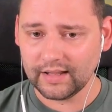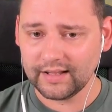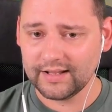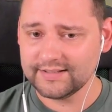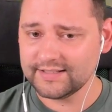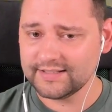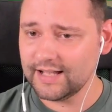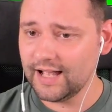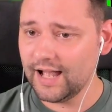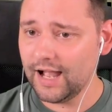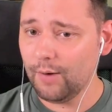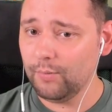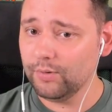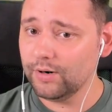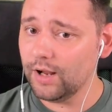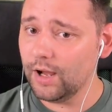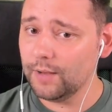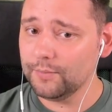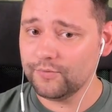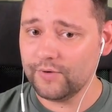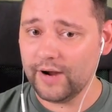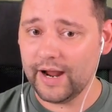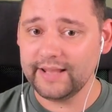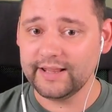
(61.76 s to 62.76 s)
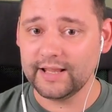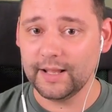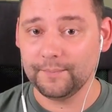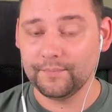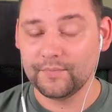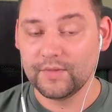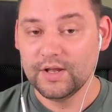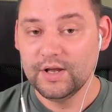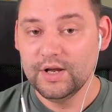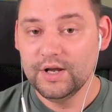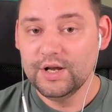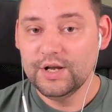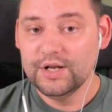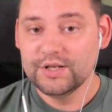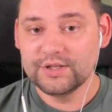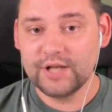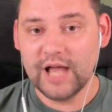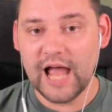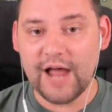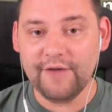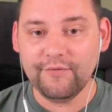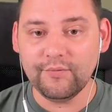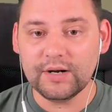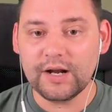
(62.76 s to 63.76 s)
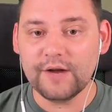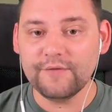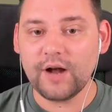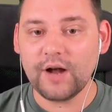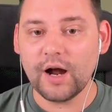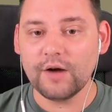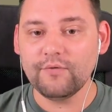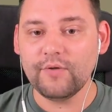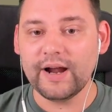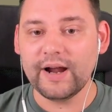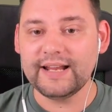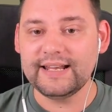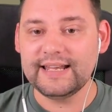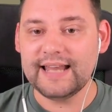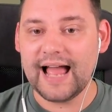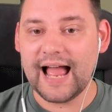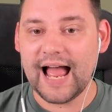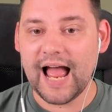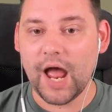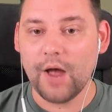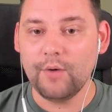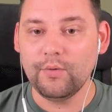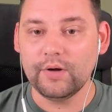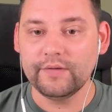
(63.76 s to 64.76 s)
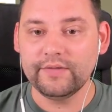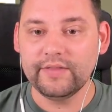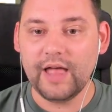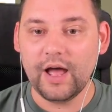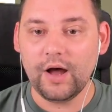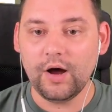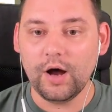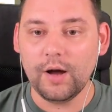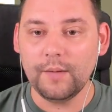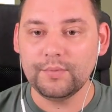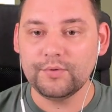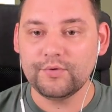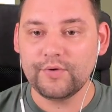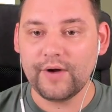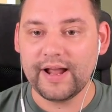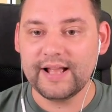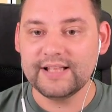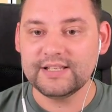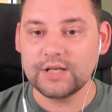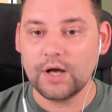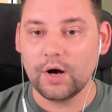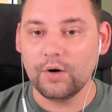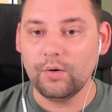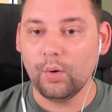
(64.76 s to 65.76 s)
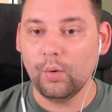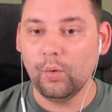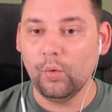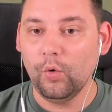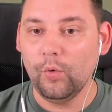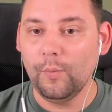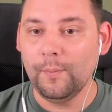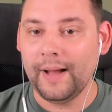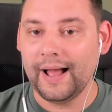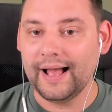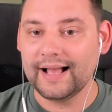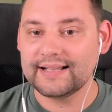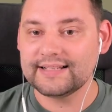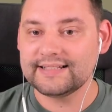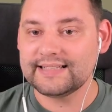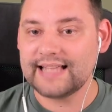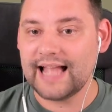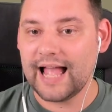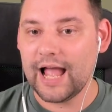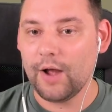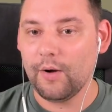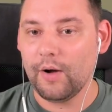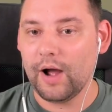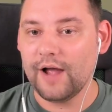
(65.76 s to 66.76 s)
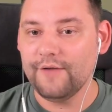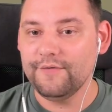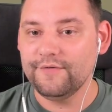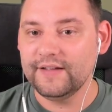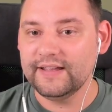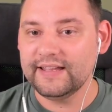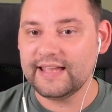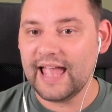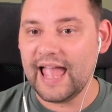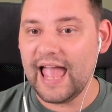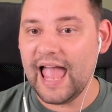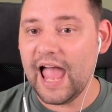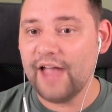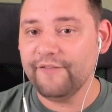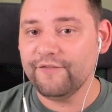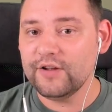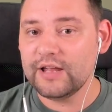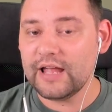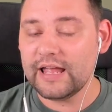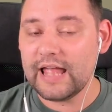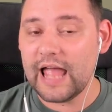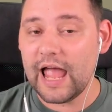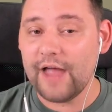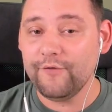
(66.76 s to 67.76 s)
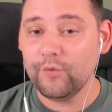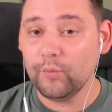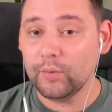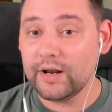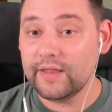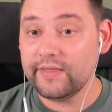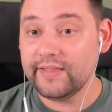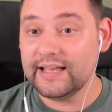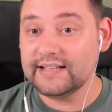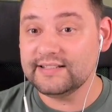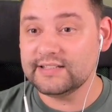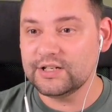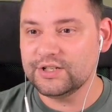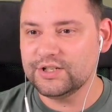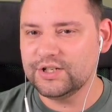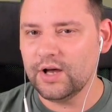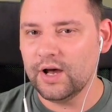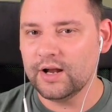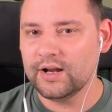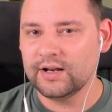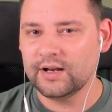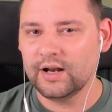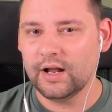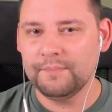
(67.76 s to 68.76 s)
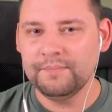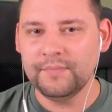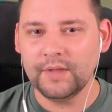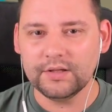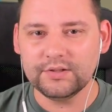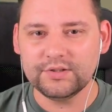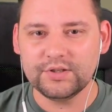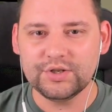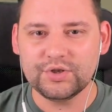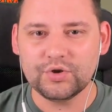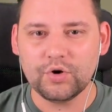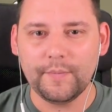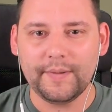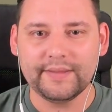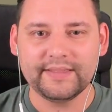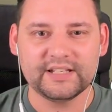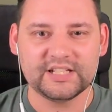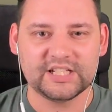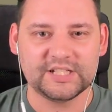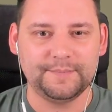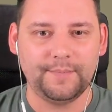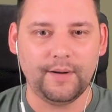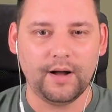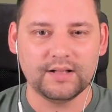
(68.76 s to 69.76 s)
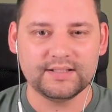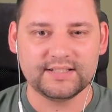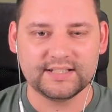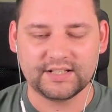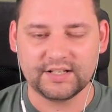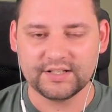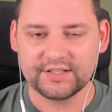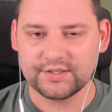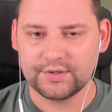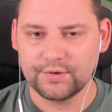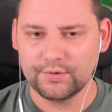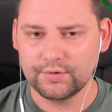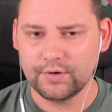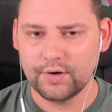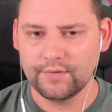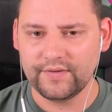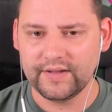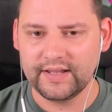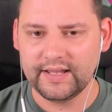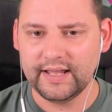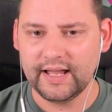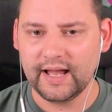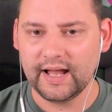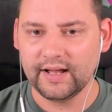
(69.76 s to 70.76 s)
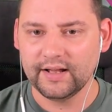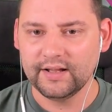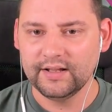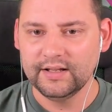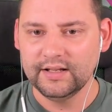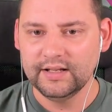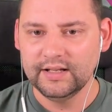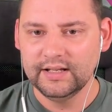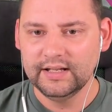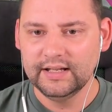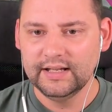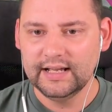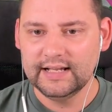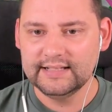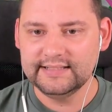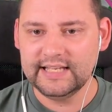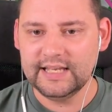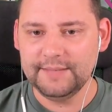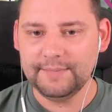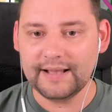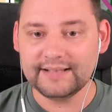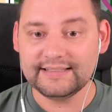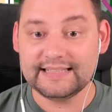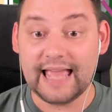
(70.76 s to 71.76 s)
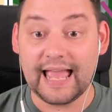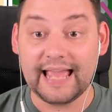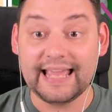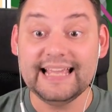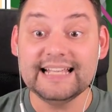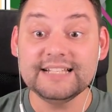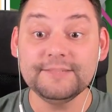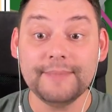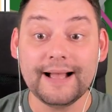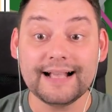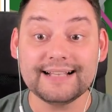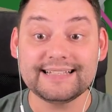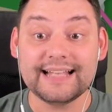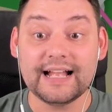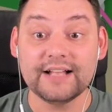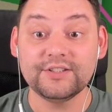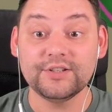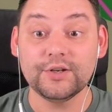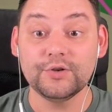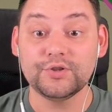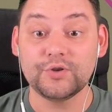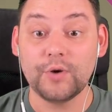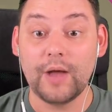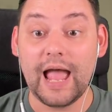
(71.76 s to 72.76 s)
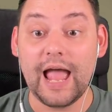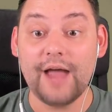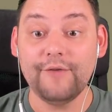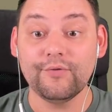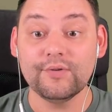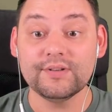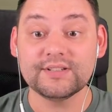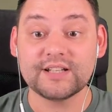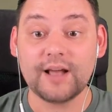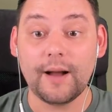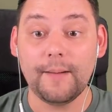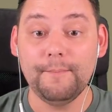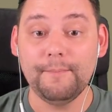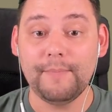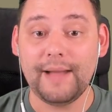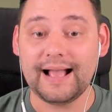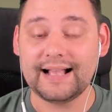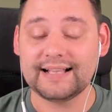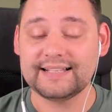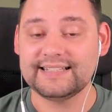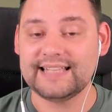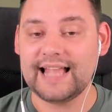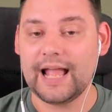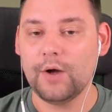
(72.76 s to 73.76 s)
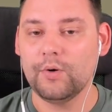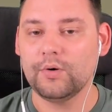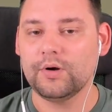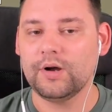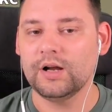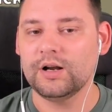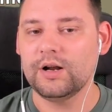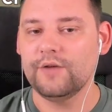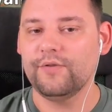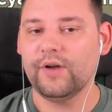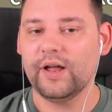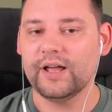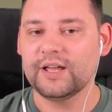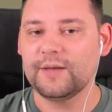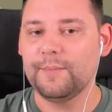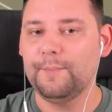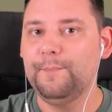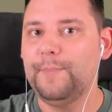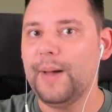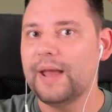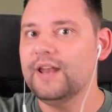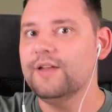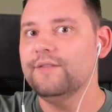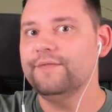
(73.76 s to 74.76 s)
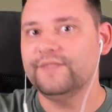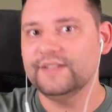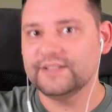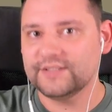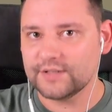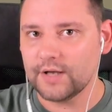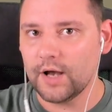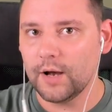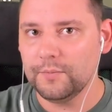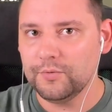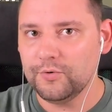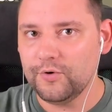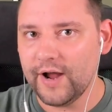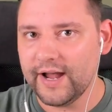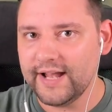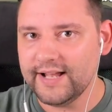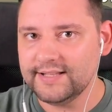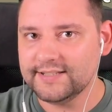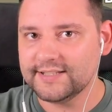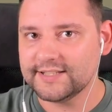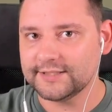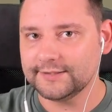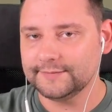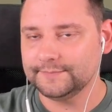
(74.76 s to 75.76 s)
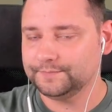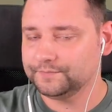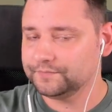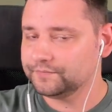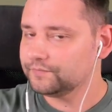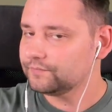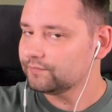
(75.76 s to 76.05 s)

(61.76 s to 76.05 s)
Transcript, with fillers: Because uh, I want to upgrade them. So everyone I've got right now, their upgrades are all maxed out. I think every every one of these are done. I'm not too sure about the Spartacus dude over here. Is he maxed? Yeah, he's maxed out too. So everyone's got maxed out kind of like benefits upgrades.